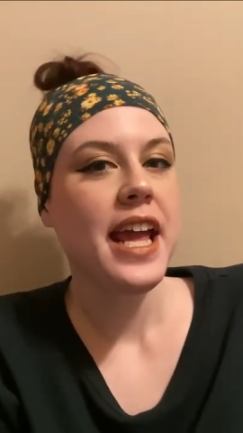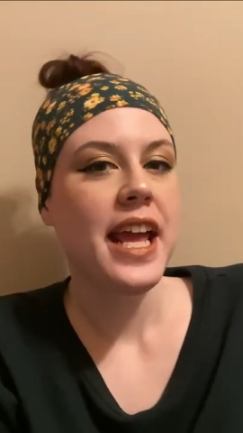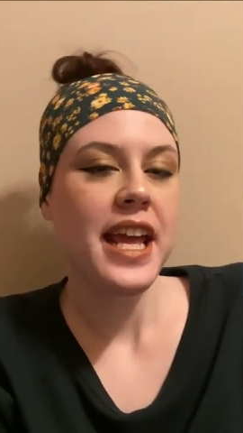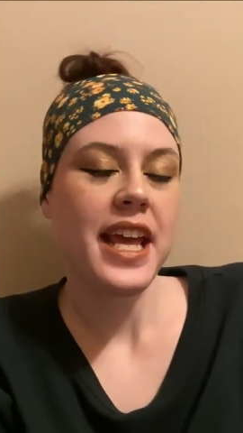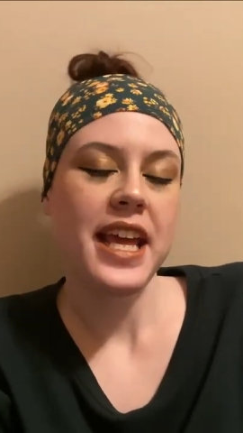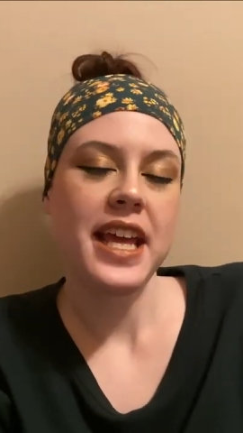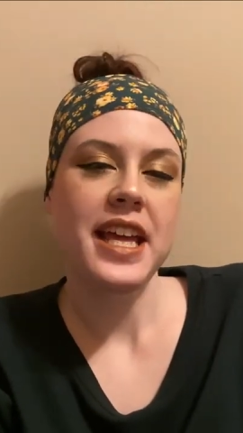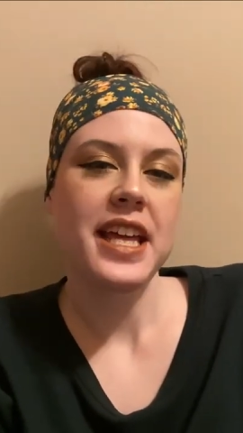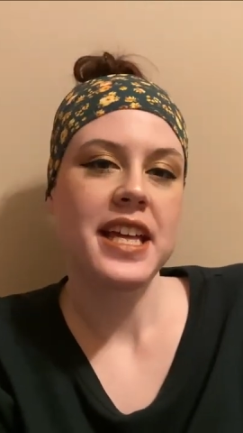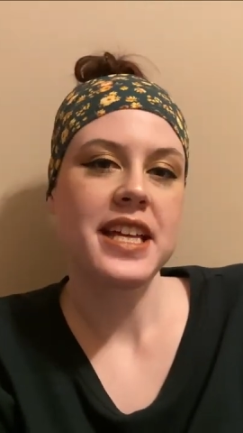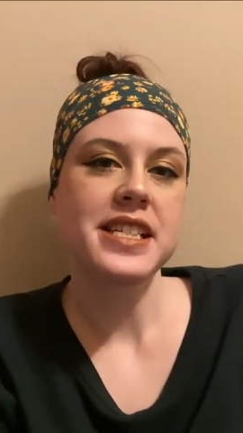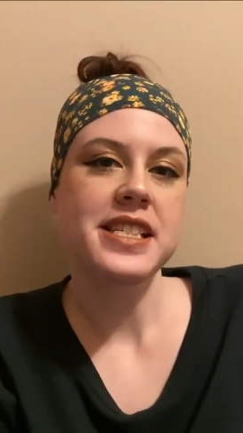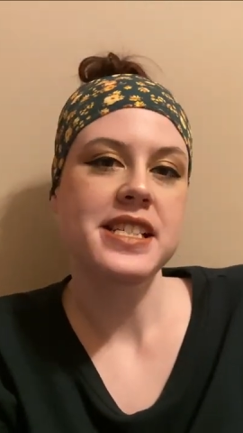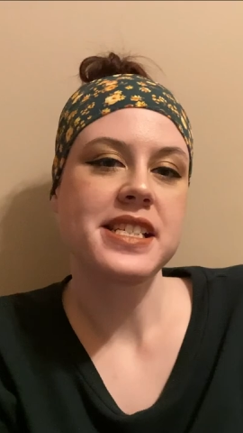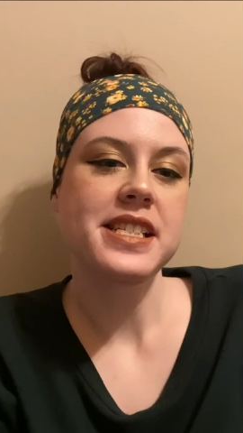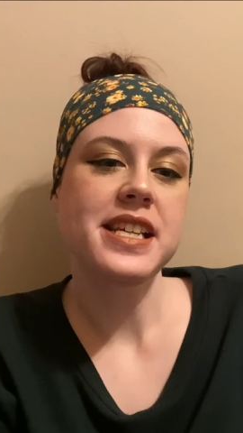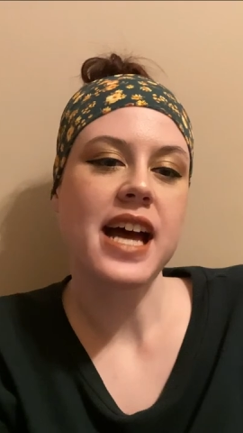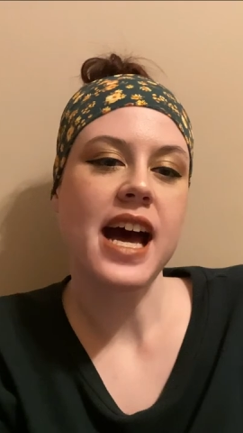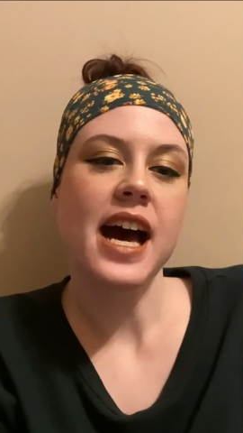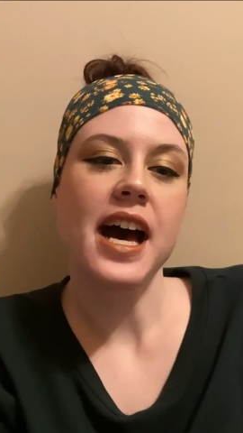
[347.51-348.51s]

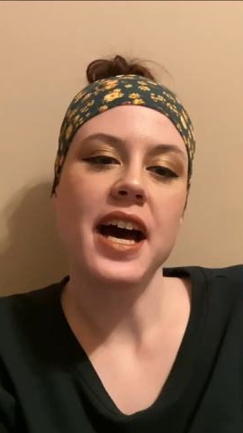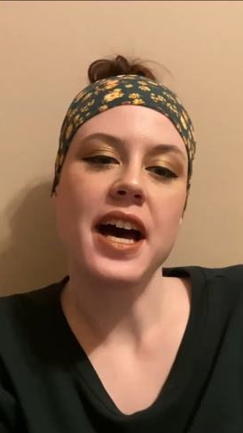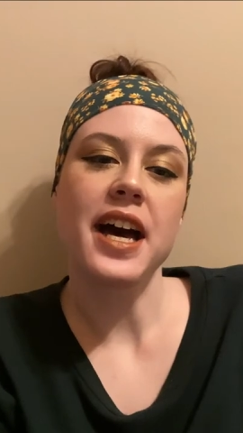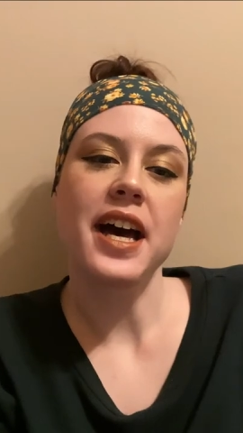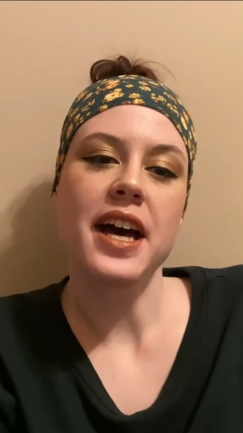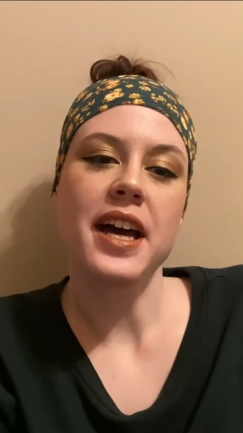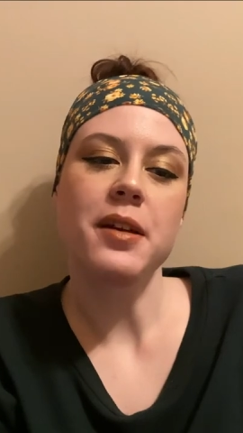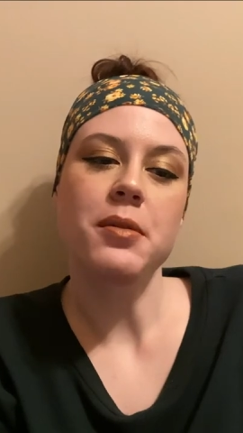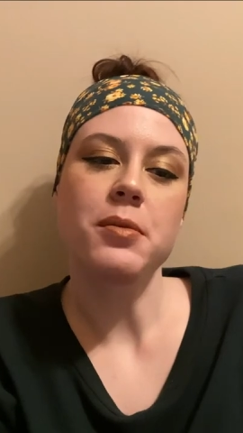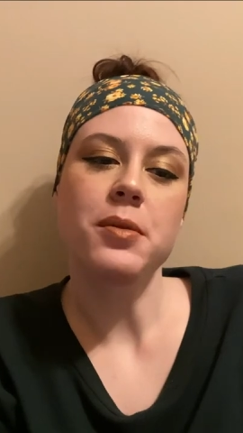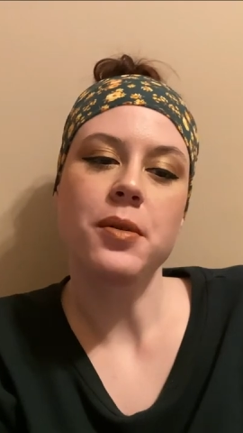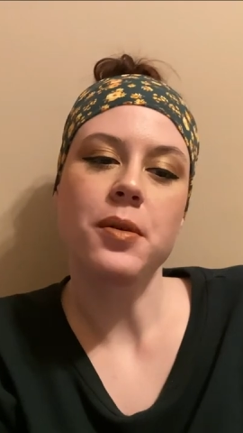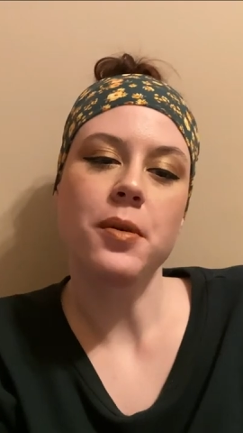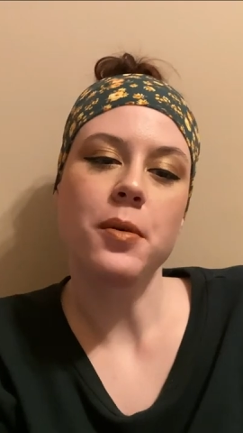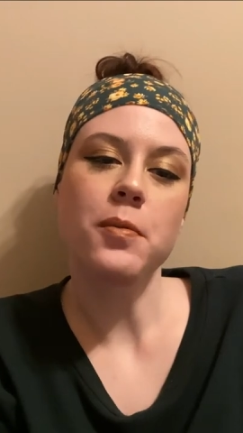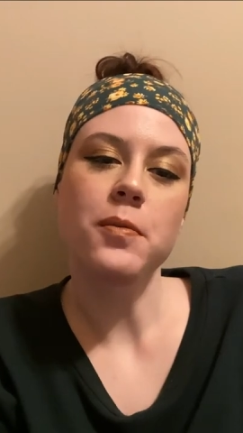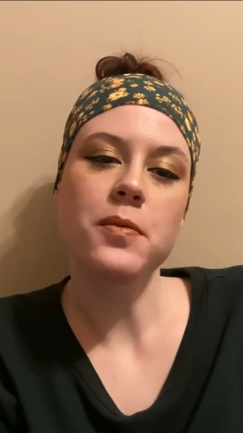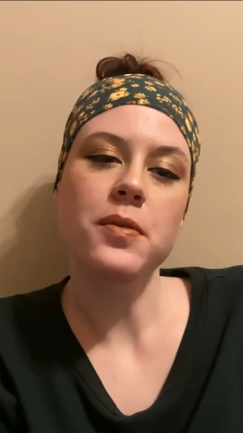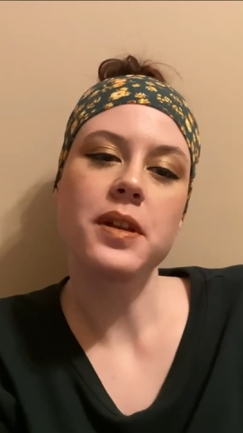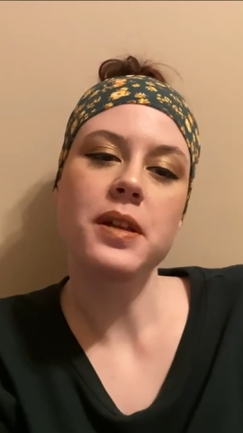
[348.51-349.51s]
And I will
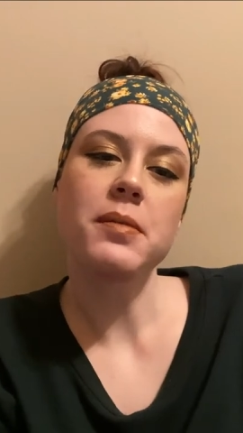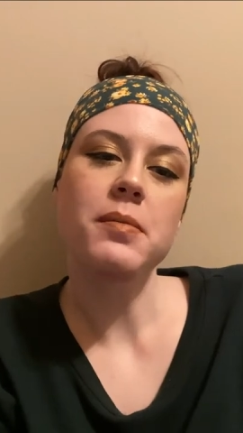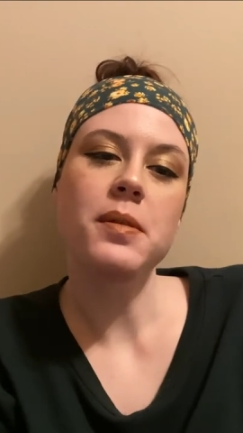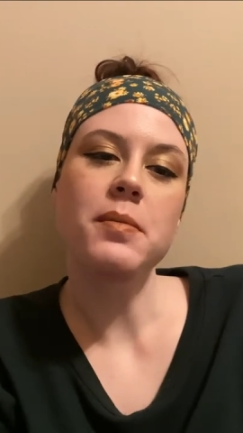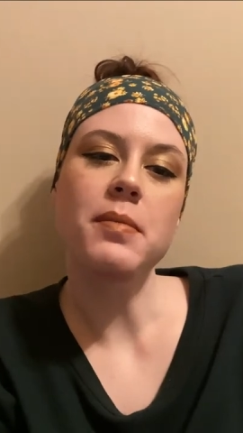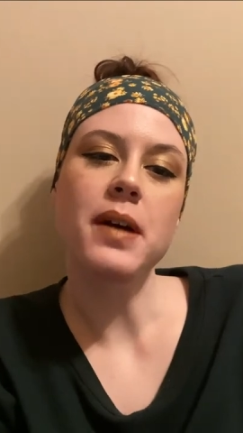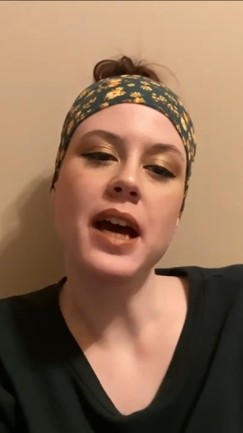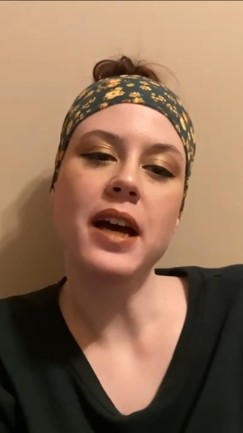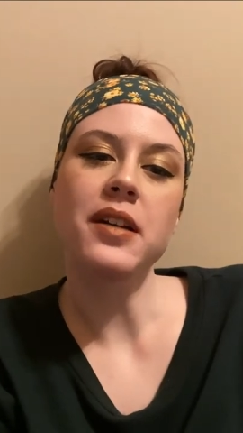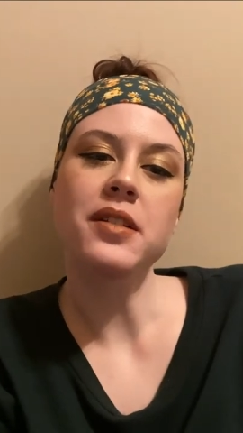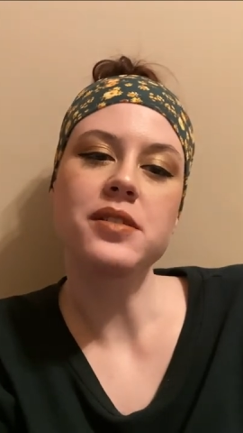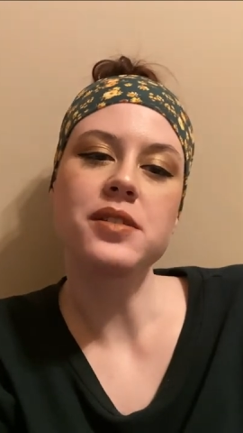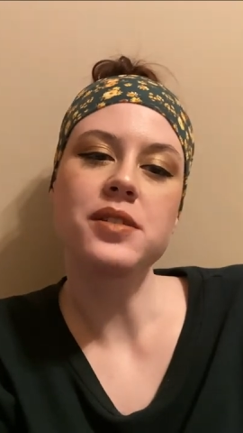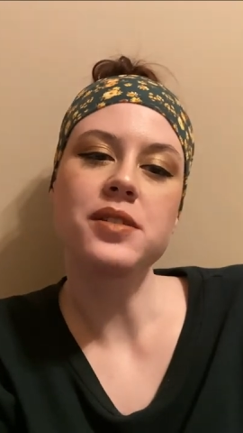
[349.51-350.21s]
hopefully be back